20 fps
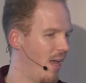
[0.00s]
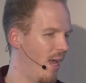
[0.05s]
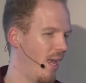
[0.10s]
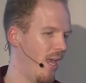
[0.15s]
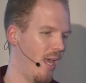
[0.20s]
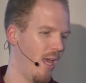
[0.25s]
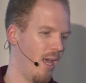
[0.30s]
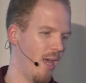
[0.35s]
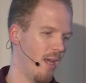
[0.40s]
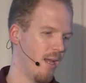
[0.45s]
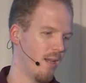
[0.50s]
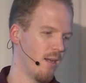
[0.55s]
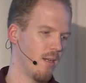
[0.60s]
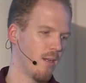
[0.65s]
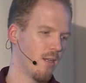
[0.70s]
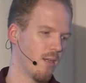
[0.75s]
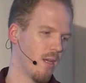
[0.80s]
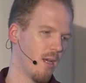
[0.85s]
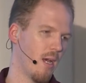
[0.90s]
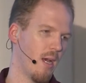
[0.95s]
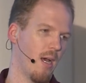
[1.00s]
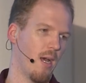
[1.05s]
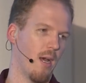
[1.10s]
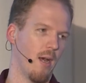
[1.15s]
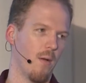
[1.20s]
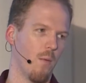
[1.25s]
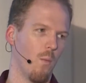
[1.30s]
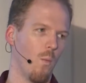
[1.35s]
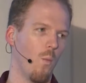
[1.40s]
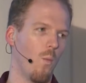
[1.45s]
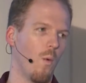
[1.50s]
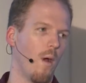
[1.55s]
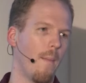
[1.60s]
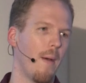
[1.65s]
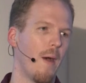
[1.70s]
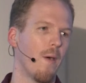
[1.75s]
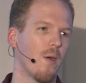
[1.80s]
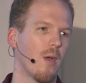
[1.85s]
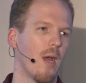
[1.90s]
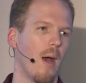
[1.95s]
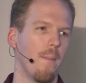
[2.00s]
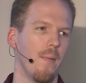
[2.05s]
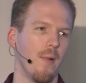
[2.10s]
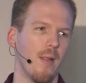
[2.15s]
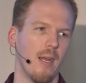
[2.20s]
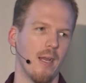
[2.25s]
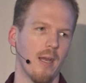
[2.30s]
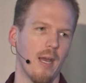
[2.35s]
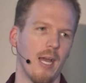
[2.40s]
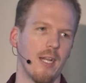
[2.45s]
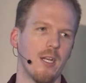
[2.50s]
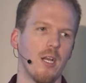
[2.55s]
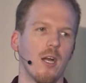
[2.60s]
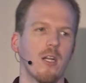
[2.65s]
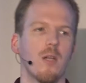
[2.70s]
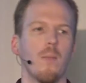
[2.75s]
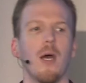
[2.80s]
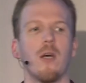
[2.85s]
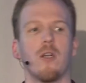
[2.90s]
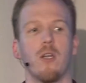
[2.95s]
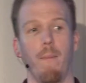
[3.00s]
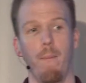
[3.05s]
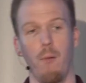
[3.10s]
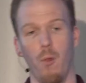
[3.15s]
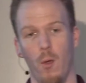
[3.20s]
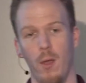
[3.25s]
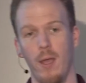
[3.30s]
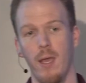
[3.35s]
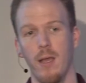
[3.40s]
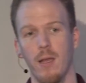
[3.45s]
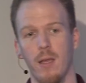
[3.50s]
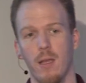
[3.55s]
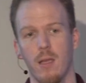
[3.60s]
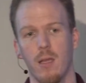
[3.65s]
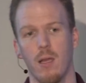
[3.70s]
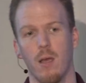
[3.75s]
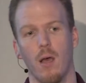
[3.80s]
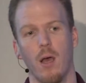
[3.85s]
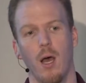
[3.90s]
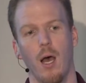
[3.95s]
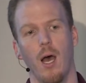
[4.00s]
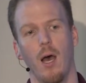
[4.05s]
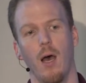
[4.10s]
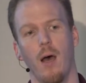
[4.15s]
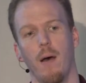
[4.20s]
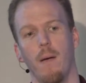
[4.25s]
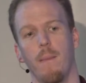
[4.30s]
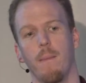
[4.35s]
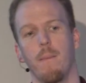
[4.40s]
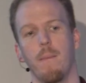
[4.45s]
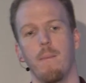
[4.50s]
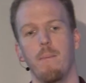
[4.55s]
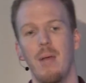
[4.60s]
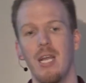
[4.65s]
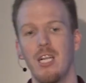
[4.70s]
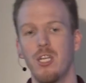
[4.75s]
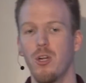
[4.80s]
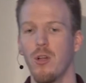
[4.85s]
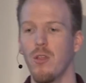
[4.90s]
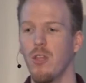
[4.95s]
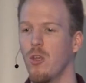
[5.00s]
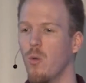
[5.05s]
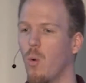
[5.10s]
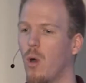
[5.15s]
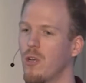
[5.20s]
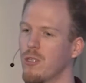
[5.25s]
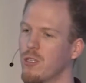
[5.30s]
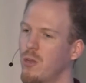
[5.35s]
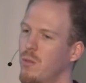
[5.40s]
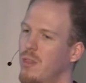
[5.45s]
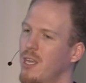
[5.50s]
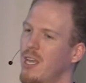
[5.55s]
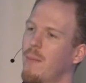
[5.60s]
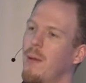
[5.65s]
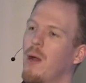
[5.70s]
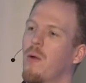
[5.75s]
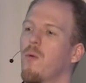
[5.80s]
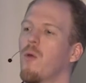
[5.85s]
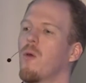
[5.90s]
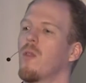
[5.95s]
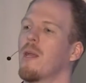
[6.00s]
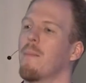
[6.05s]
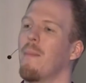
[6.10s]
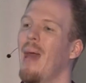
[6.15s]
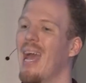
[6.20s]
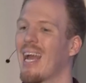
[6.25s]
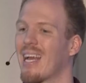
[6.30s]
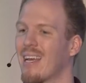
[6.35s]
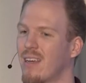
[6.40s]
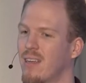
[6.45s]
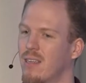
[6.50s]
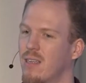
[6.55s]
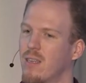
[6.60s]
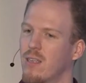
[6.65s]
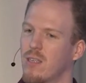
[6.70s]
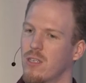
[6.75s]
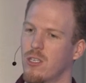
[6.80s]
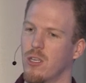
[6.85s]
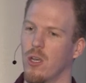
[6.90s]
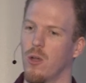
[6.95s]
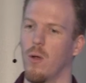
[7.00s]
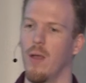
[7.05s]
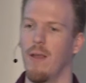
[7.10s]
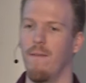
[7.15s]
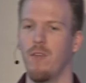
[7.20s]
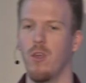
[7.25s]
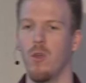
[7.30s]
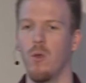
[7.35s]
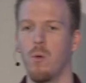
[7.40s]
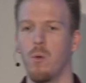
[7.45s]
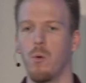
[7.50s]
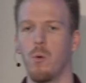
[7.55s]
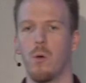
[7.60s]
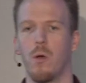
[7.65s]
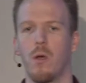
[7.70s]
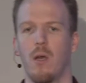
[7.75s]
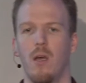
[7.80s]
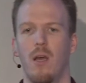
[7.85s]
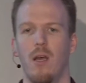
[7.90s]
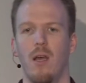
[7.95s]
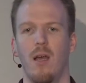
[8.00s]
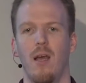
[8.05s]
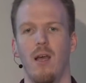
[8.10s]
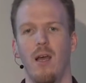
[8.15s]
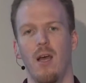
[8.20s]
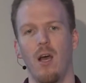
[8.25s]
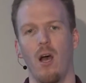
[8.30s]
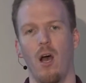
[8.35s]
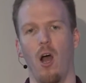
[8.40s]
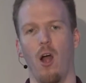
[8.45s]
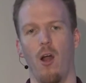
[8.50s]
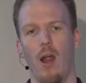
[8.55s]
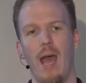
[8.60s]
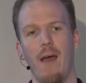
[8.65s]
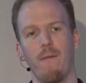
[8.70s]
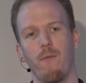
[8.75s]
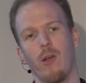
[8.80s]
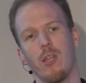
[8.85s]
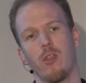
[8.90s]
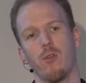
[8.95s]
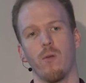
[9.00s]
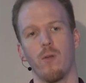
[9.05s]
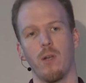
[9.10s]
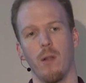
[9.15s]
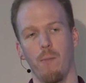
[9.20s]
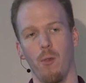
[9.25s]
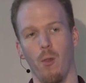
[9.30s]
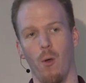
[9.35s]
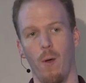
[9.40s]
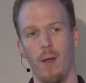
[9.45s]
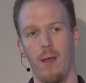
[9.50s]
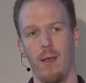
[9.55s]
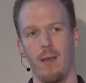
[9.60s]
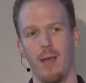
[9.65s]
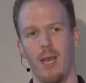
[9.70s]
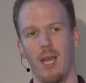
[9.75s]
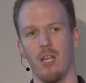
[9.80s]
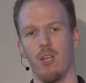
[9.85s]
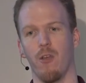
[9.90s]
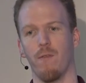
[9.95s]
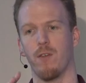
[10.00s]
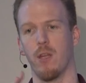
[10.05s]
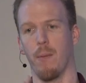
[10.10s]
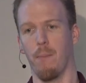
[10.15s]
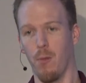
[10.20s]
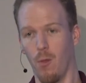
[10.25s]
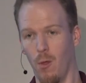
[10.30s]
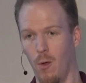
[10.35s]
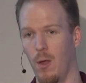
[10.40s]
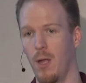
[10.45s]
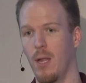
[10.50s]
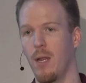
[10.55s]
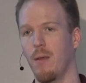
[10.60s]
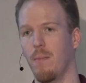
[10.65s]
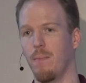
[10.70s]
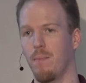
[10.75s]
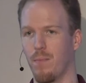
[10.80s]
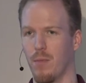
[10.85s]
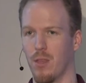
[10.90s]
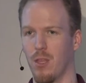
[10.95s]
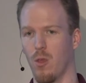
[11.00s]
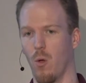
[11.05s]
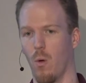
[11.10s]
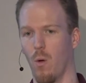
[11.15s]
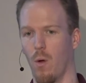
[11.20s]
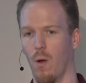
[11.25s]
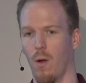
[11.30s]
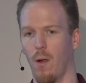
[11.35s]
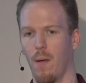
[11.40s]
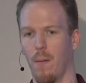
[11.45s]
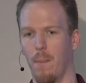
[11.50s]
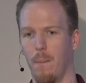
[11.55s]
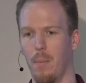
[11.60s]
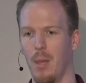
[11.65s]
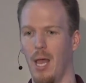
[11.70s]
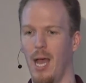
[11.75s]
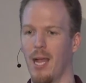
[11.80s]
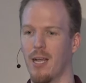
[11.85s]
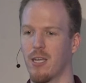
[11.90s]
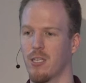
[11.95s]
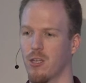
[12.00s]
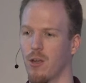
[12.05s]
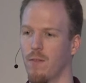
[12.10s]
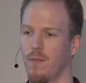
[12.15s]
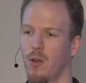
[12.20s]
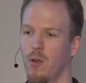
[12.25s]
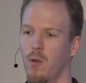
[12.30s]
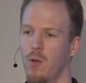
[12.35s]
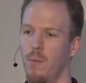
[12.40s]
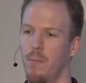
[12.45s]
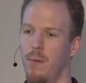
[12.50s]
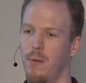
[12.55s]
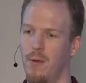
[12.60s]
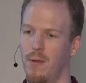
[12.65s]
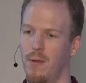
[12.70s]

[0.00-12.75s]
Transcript: And uh, about coupling, I talked about deploying. Um, make sure that you also think about rolling back. So if you are halfway through a deploy and you've deployed your black server group,